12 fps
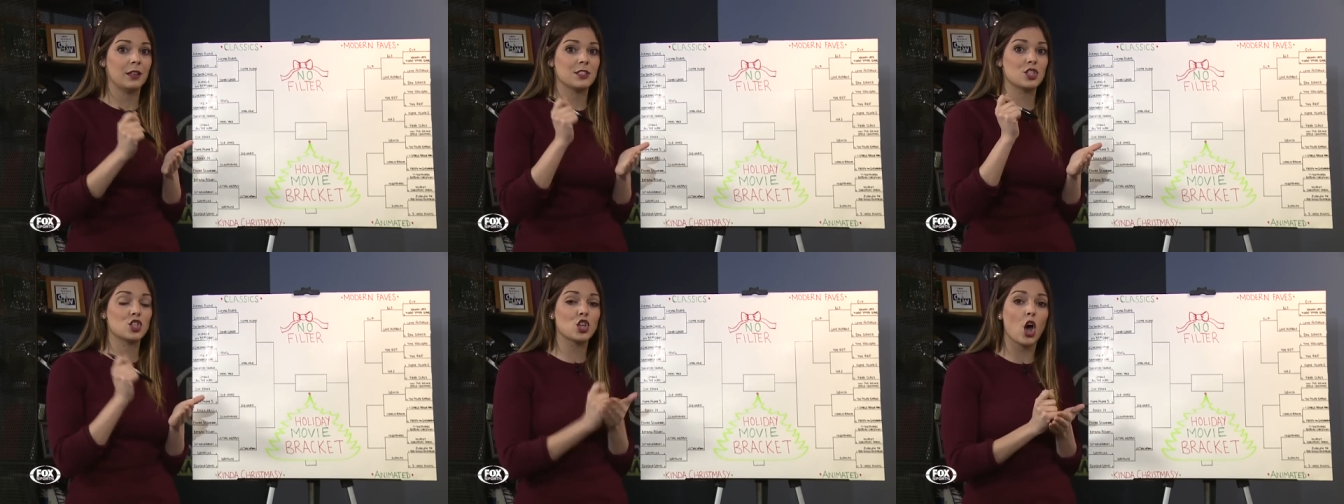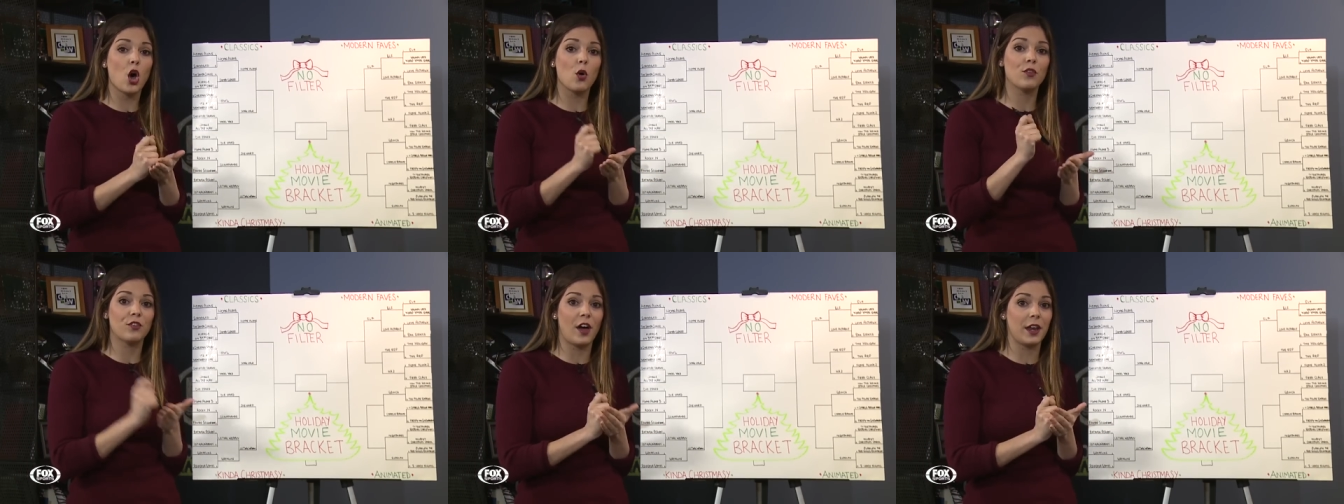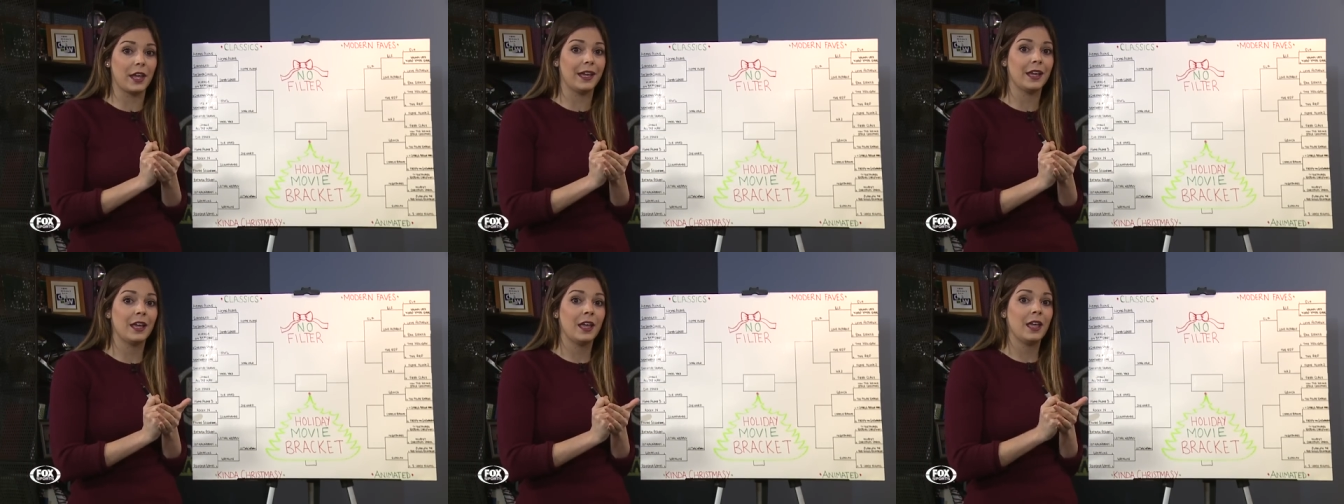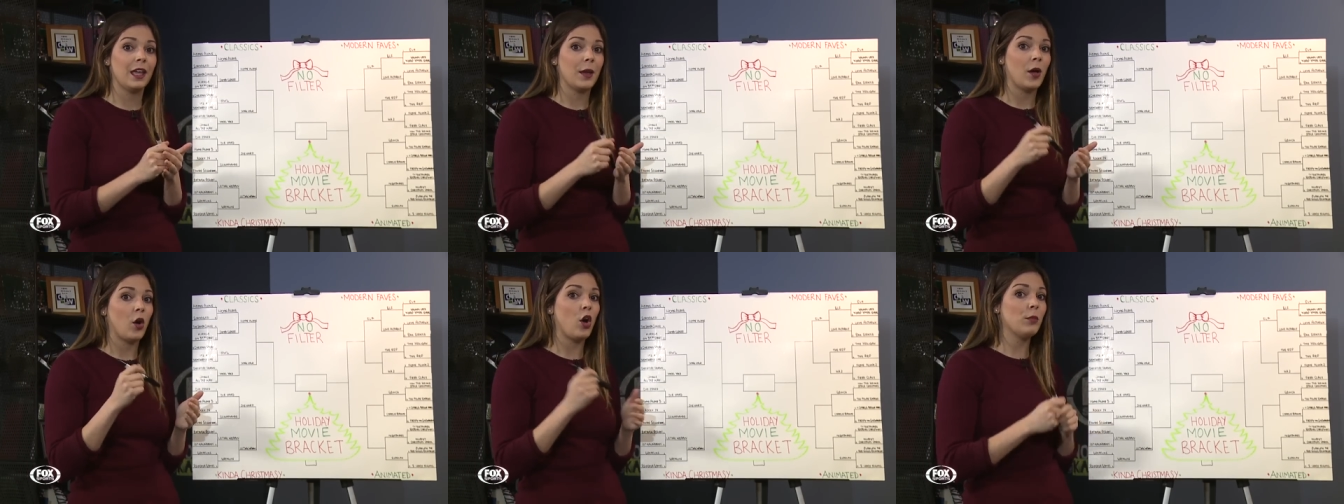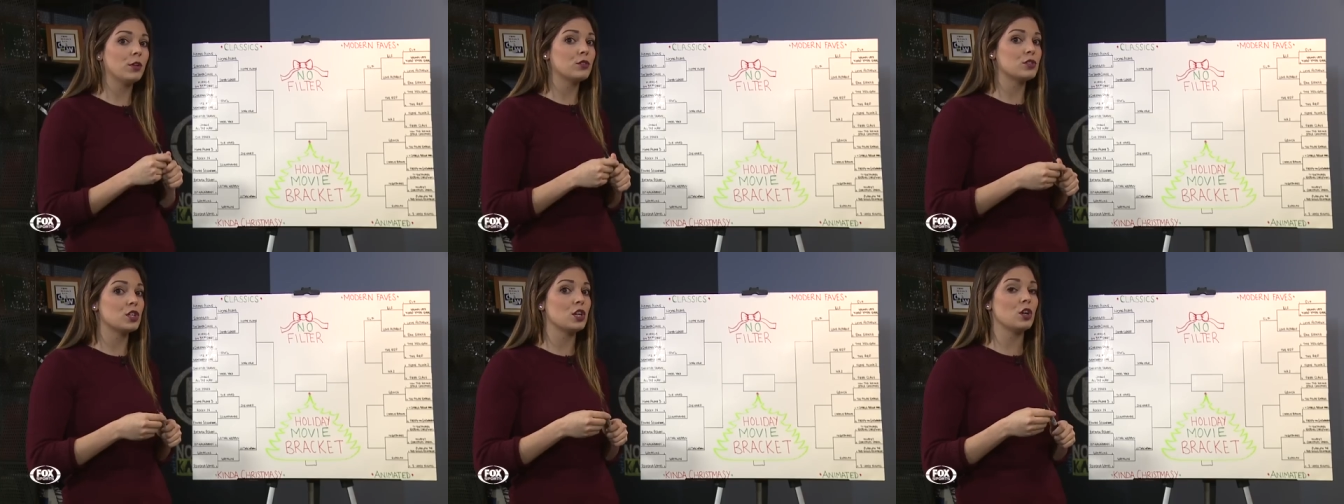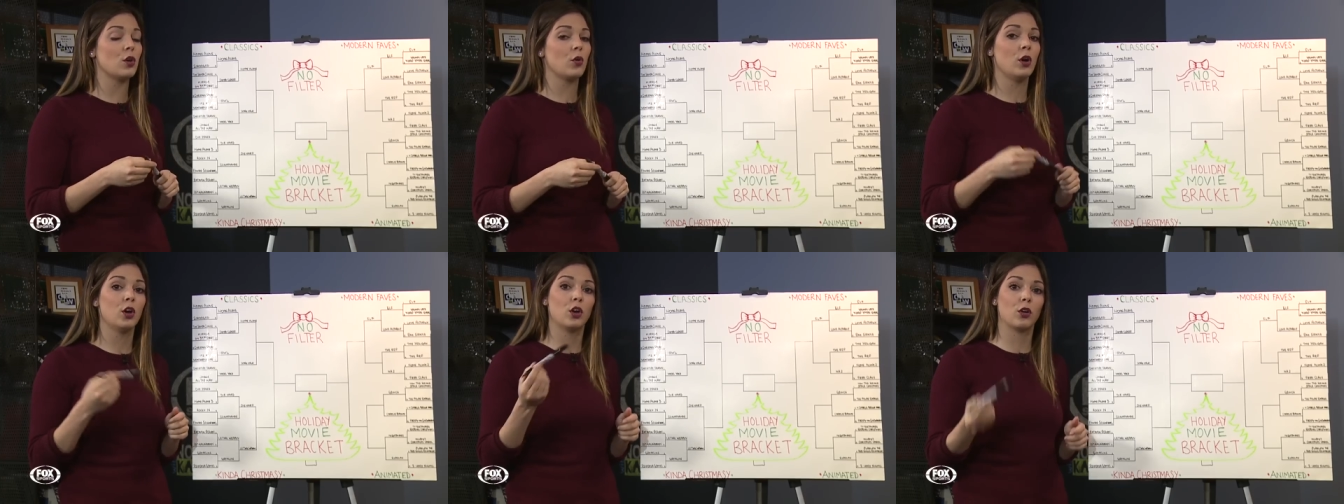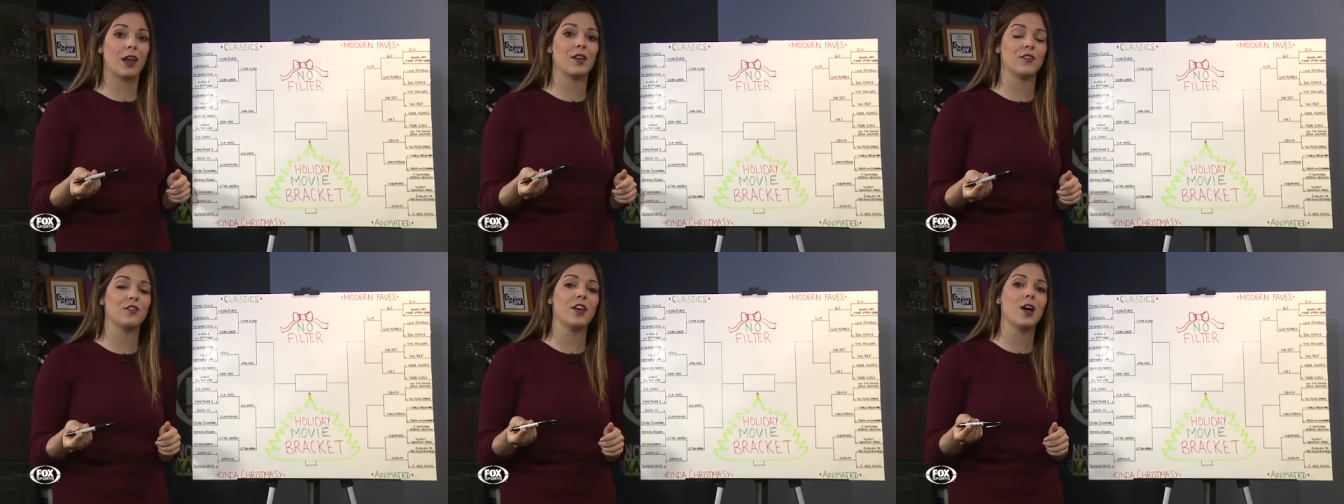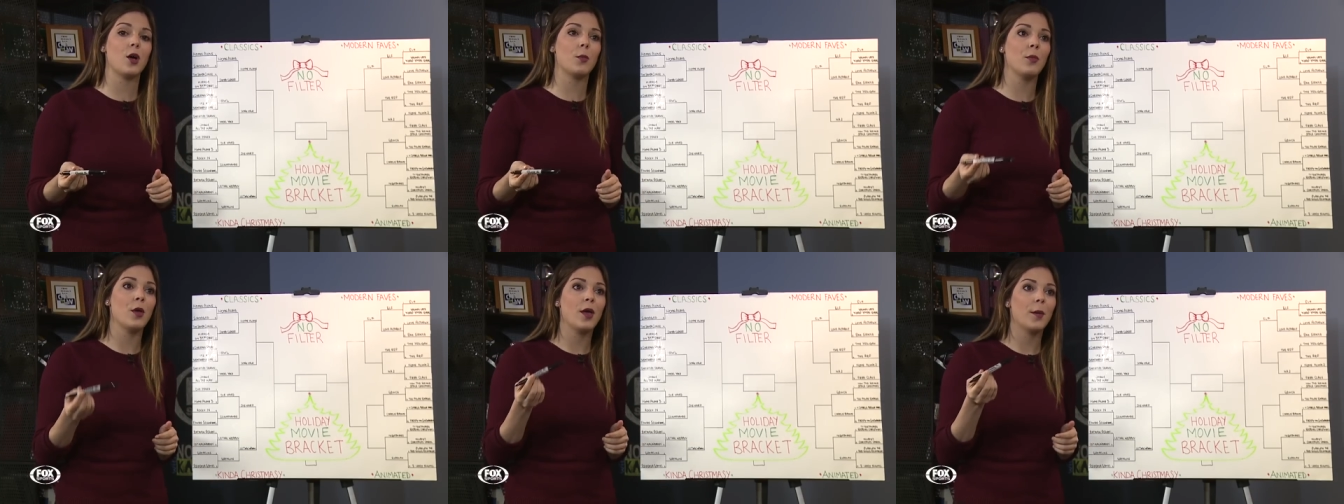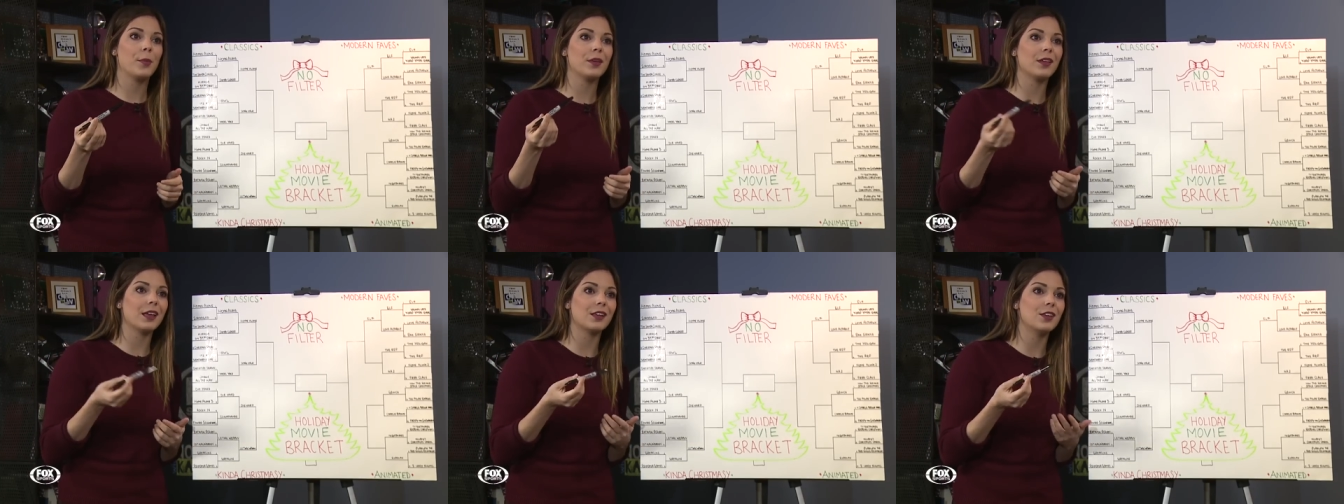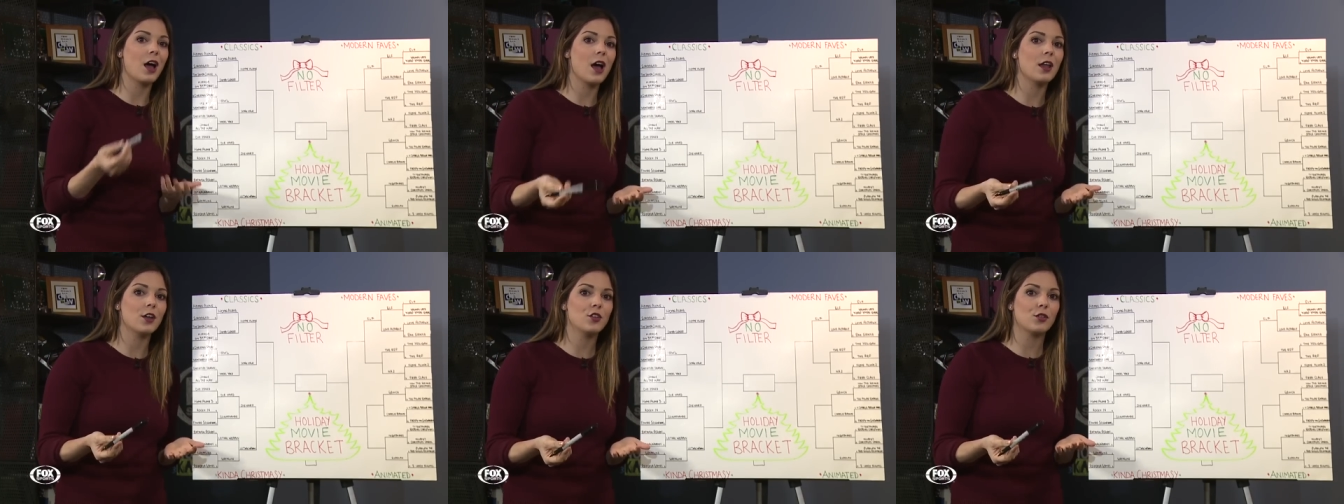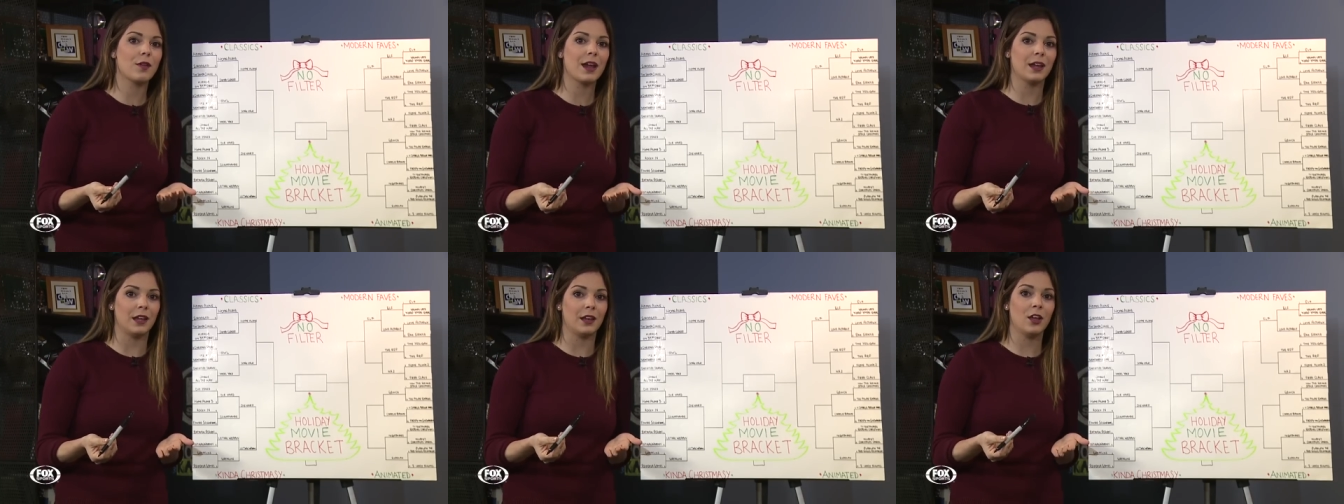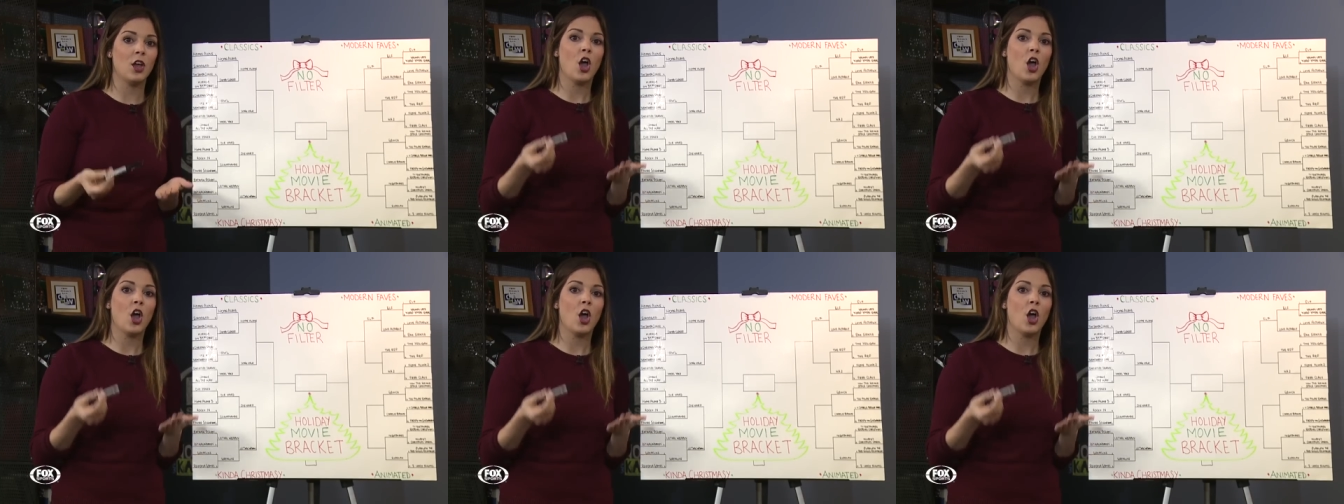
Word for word: So funny. Home Alone 2, great film, but like not underrated.